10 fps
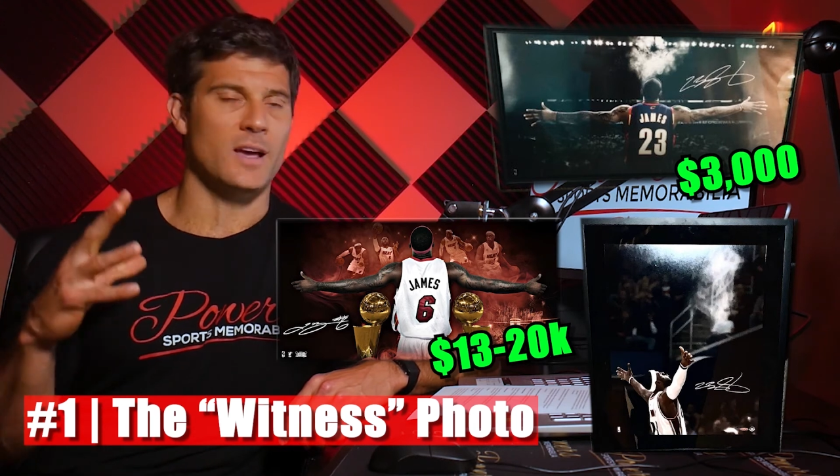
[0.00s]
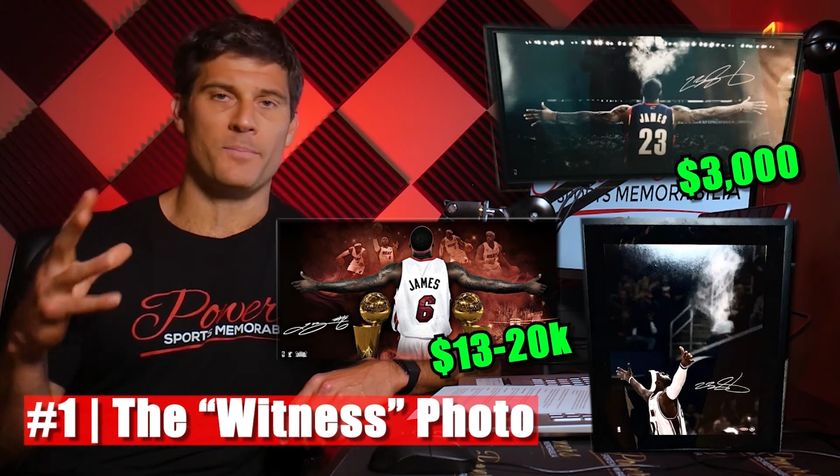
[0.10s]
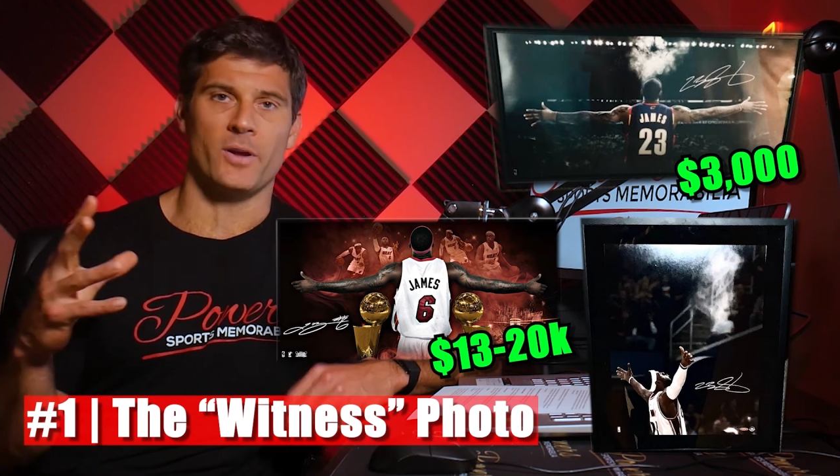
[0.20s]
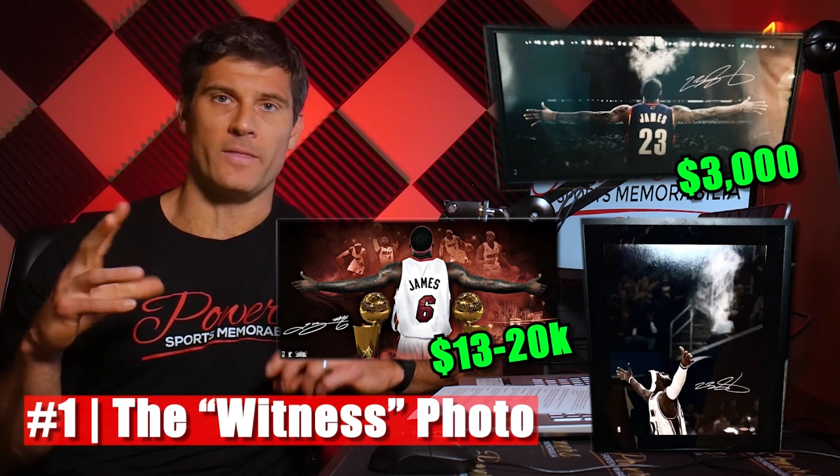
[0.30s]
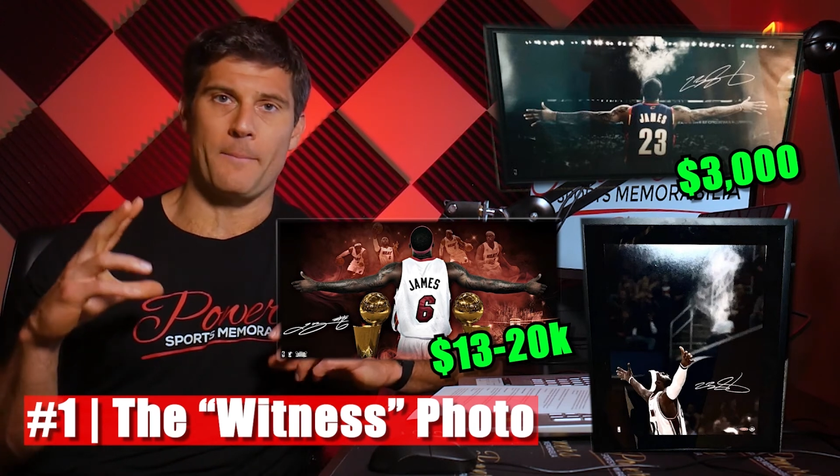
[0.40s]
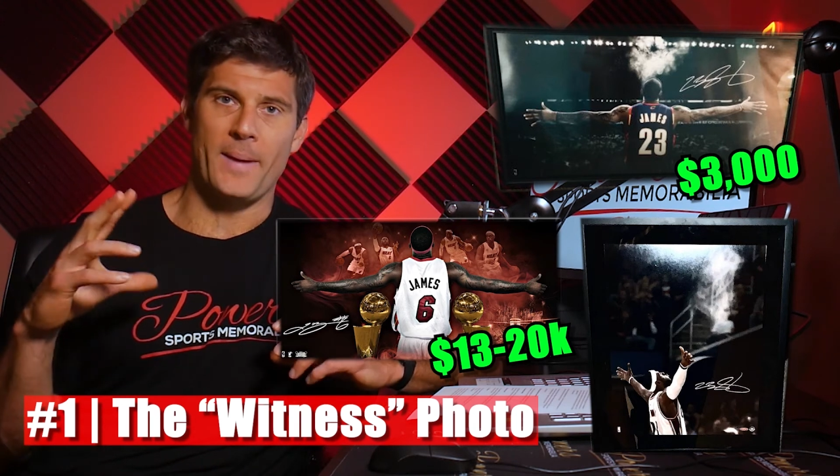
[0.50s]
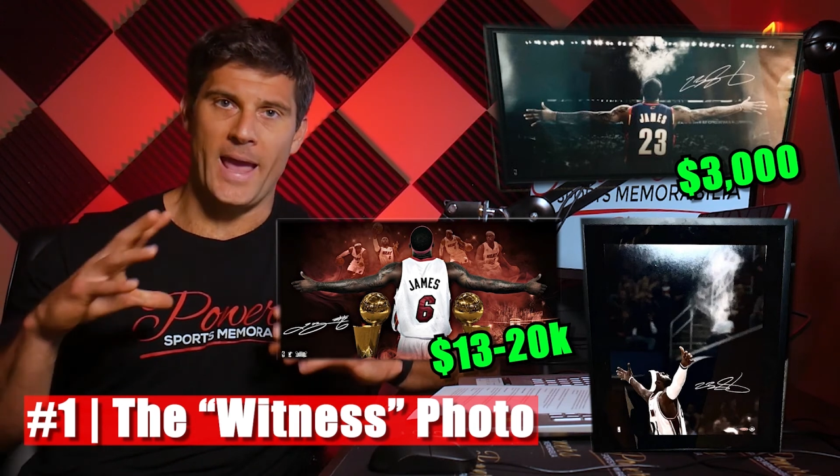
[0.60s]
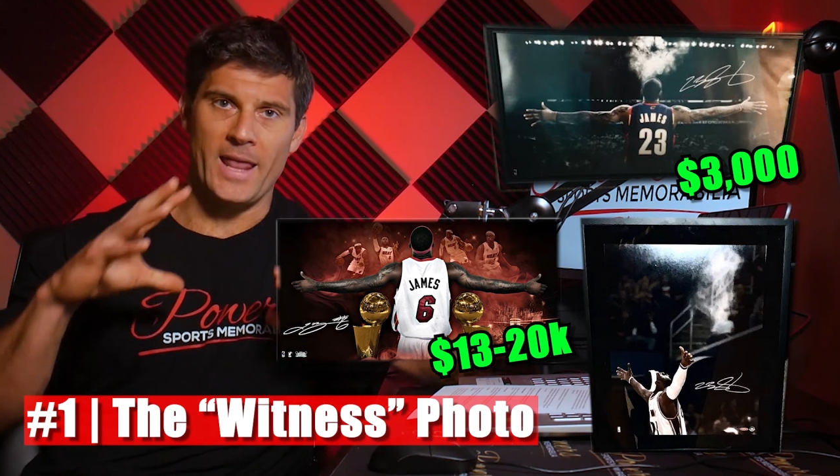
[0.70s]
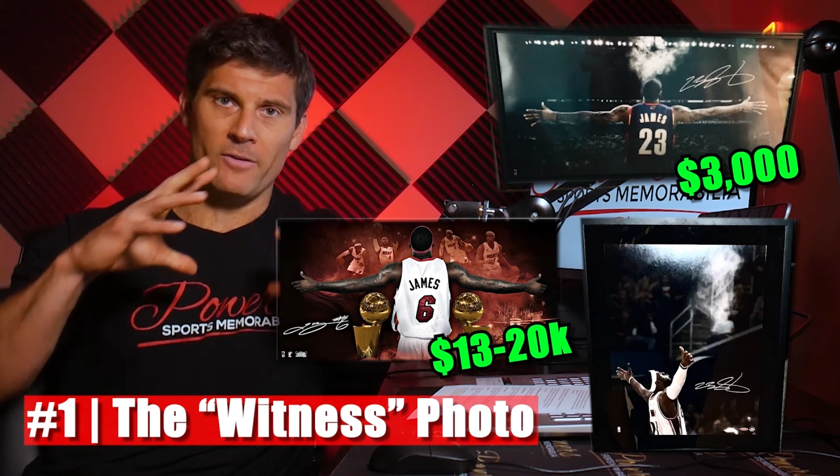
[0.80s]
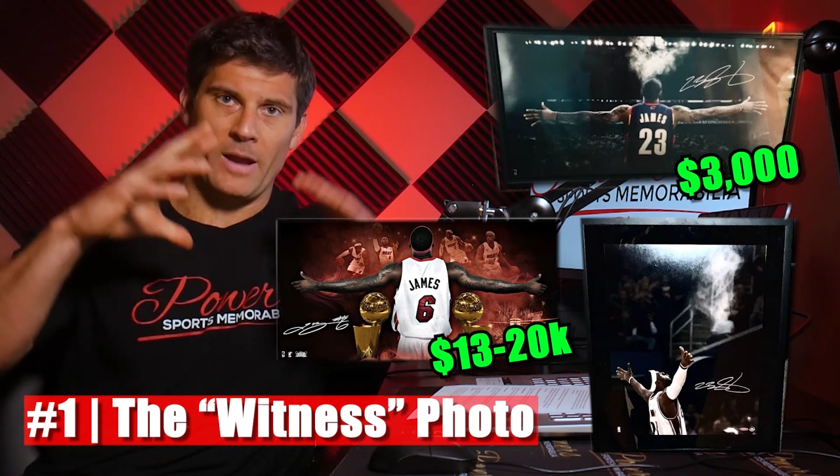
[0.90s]
up there in the
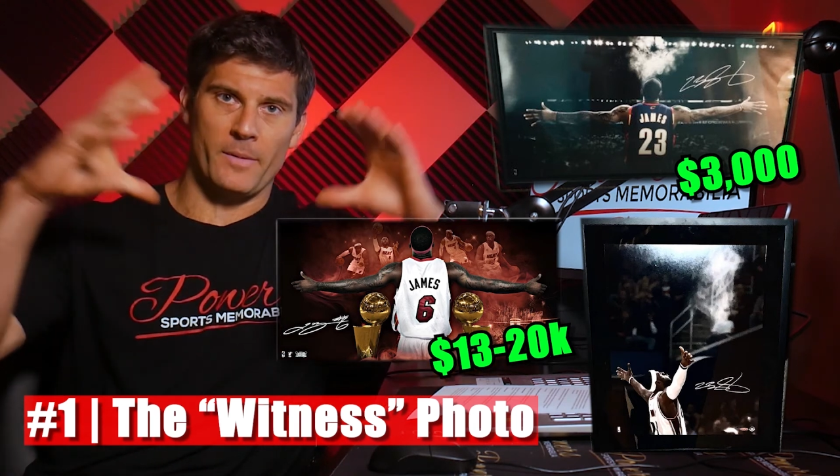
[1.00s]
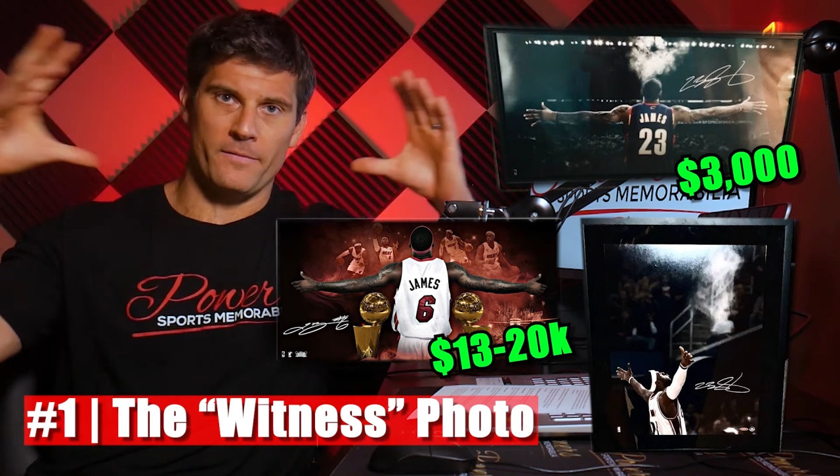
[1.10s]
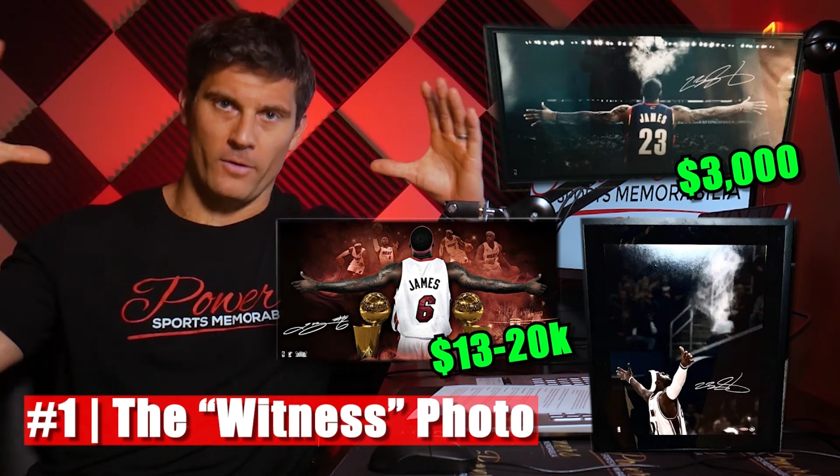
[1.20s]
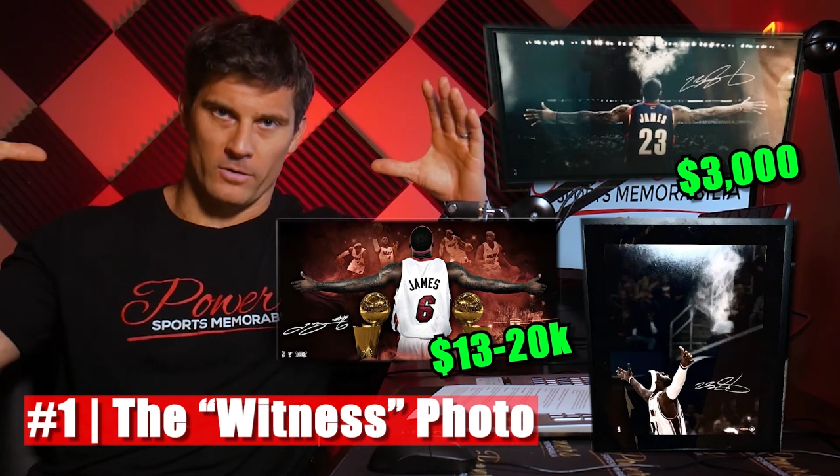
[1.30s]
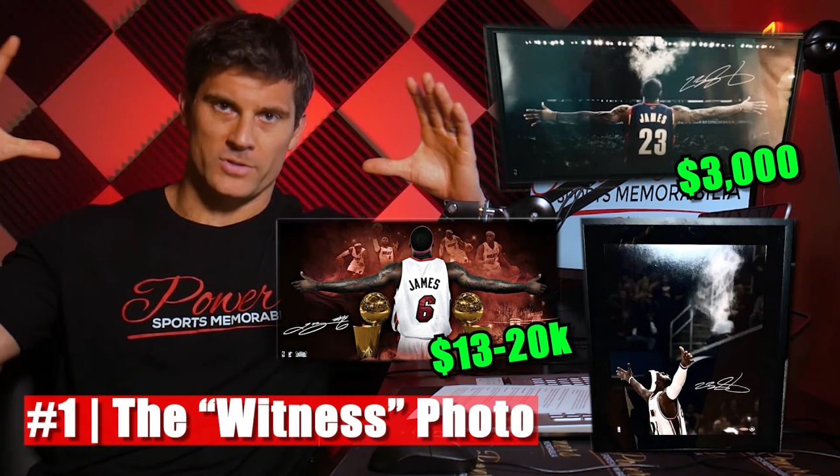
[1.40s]
panoramic photo,